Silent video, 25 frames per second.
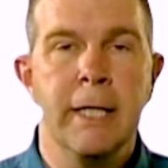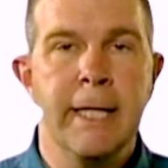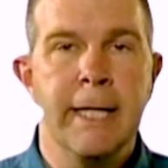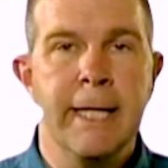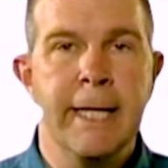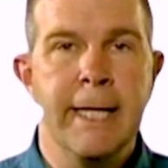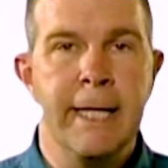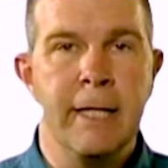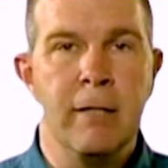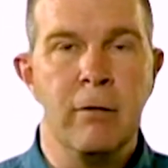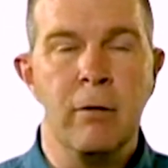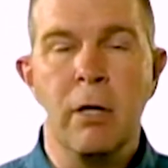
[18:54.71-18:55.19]

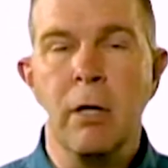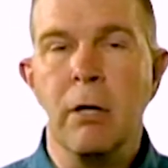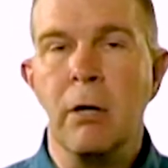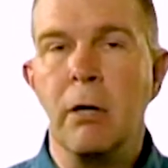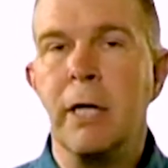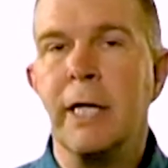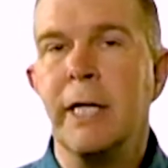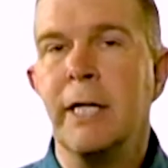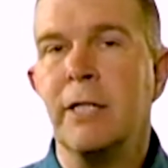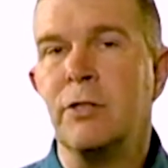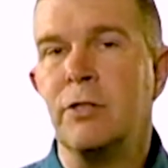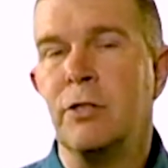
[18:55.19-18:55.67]
He
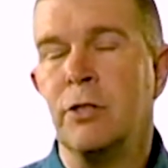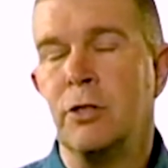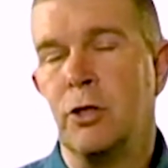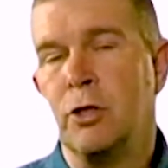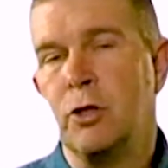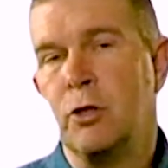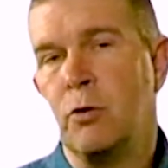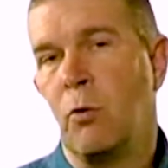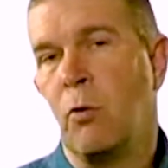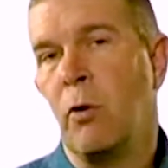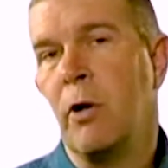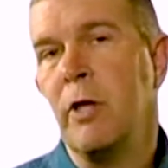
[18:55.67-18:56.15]
literally has
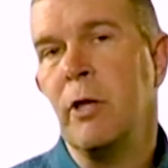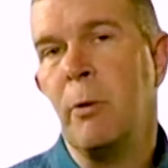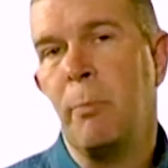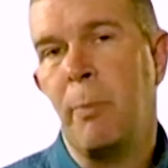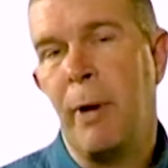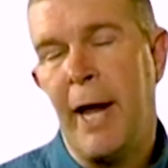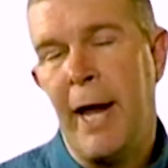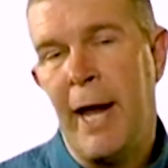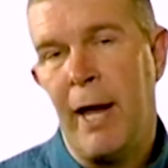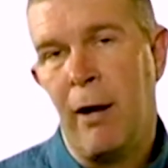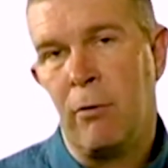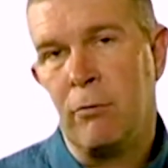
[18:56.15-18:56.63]
destroyed the
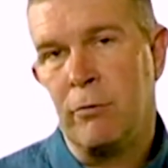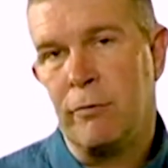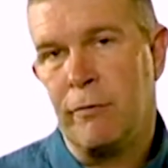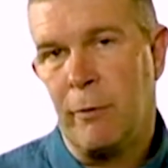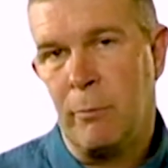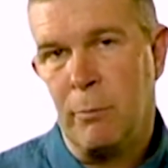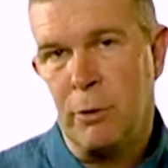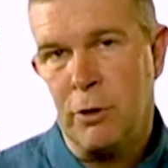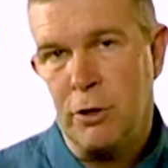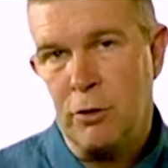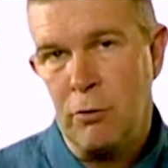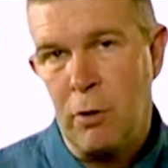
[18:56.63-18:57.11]
panel
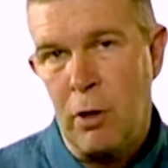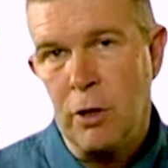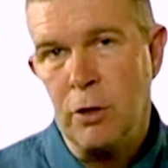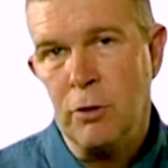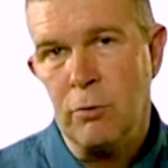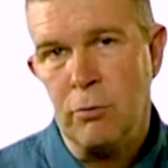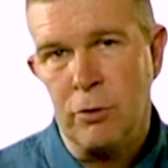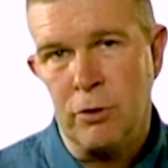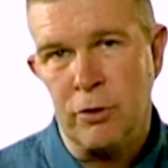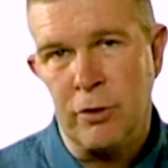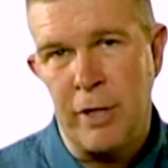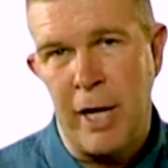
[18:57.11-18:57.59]
from a
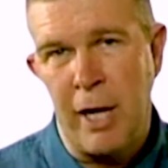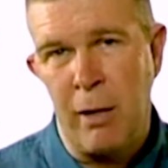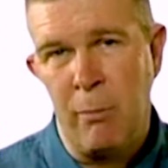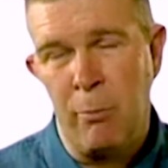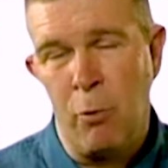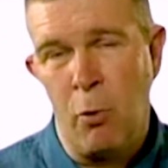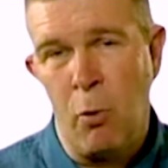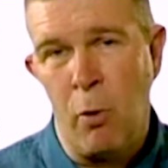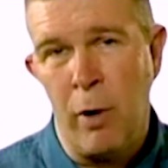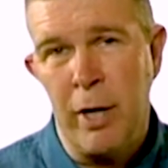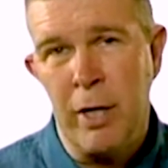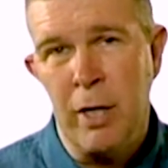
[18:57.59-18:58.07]
structural
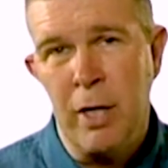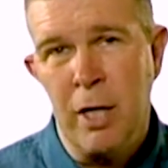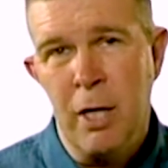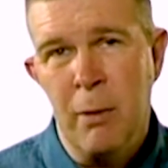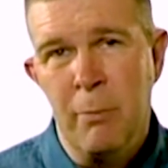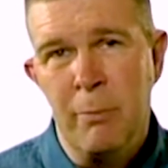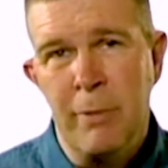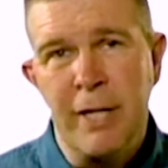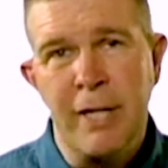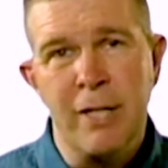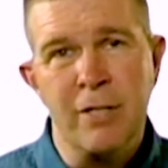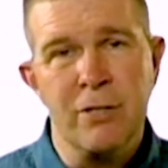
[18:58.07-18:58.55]
standpoint
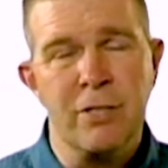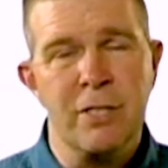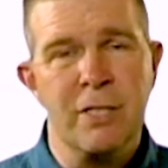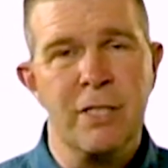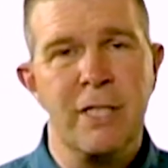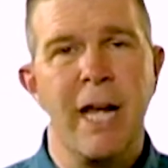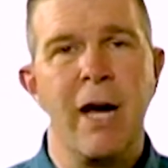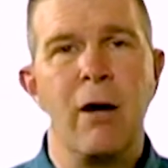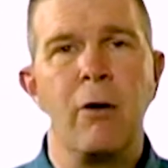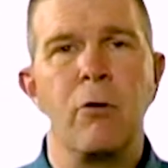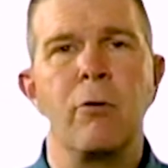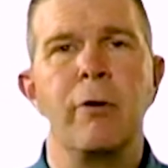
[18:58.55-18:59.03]
because he's
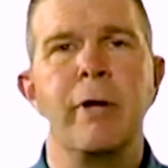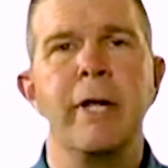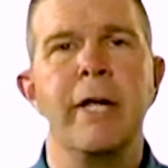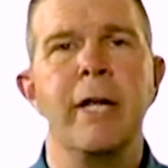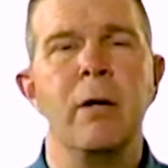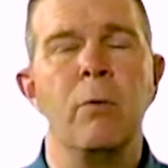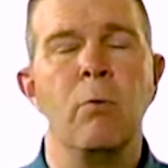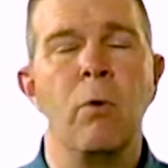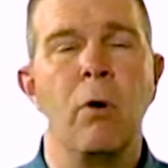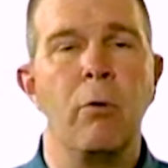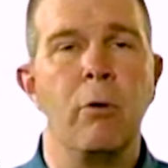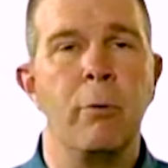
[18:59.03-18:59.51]
now
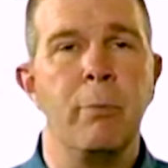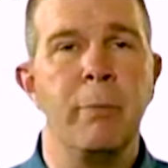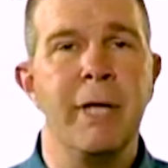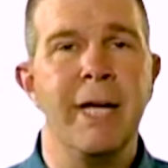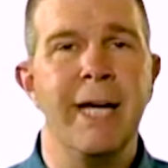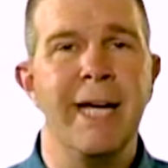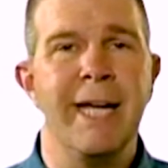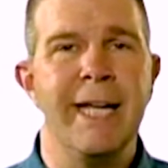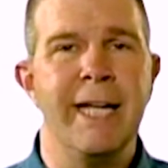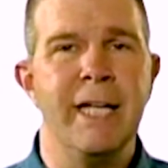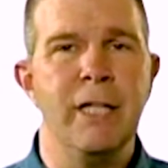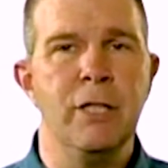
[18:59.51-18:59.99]
created what would be
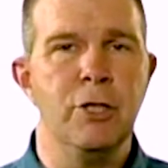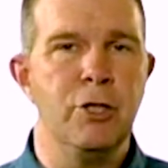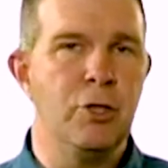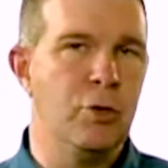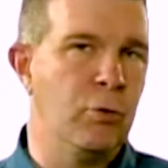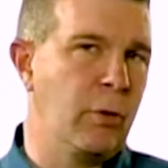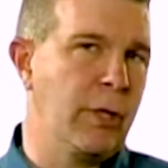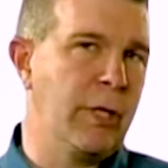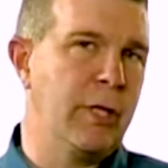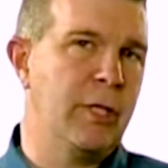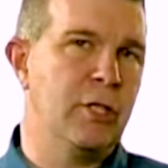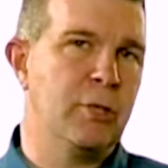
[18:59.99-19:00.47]
a hinge
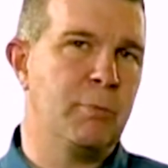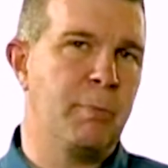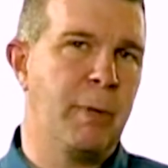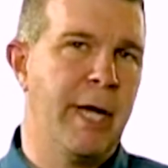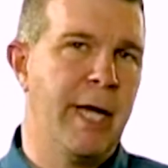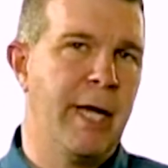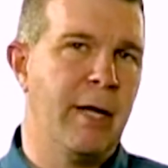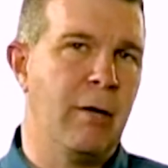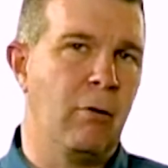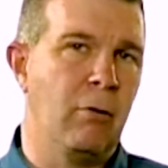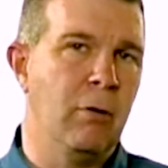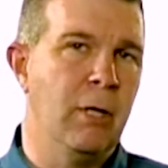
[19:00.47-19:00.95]
joint in this
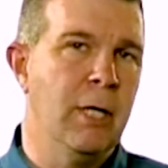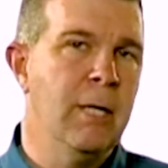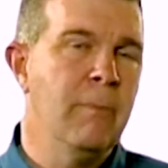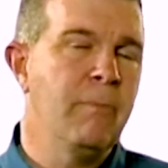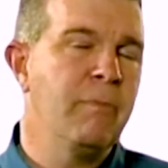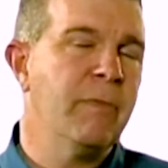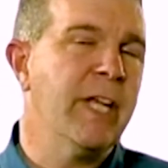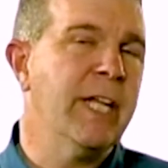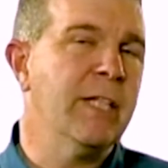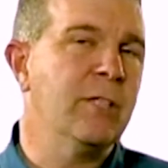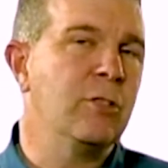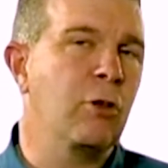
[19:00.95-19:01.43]
panel.
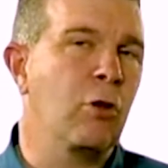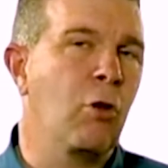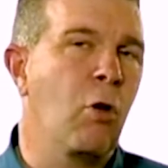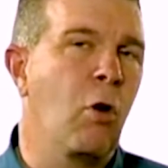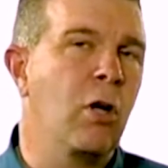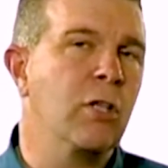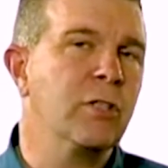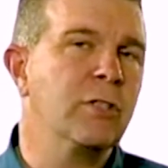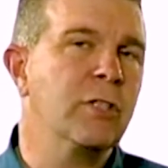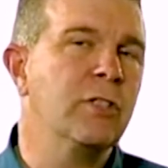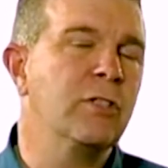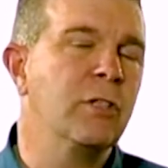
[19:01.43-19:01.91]
It's
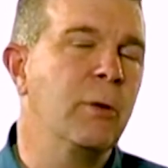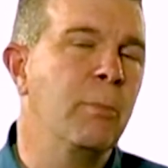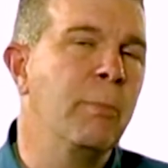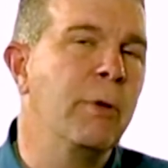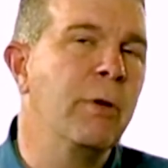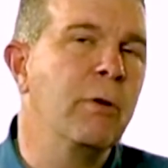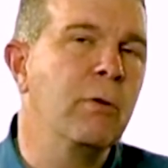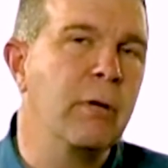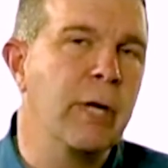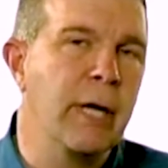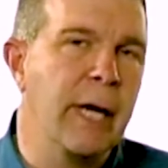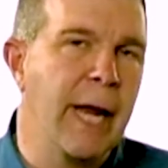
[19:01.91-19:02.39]
lost its
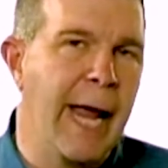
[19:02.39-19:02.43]
ability to